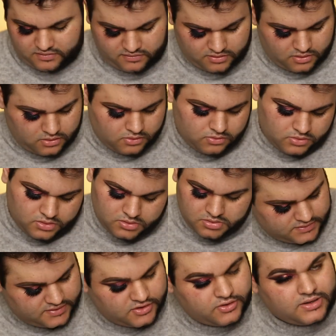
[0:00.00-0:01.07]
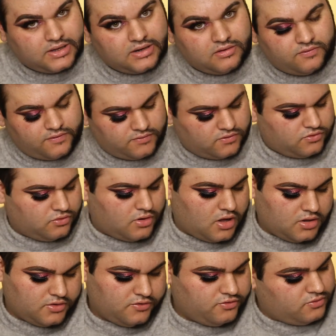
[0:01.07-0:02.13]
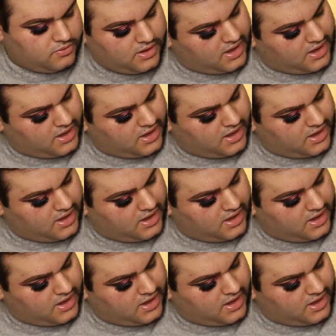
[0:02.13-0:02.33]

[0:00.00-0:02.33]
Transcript: So considering it is $52, you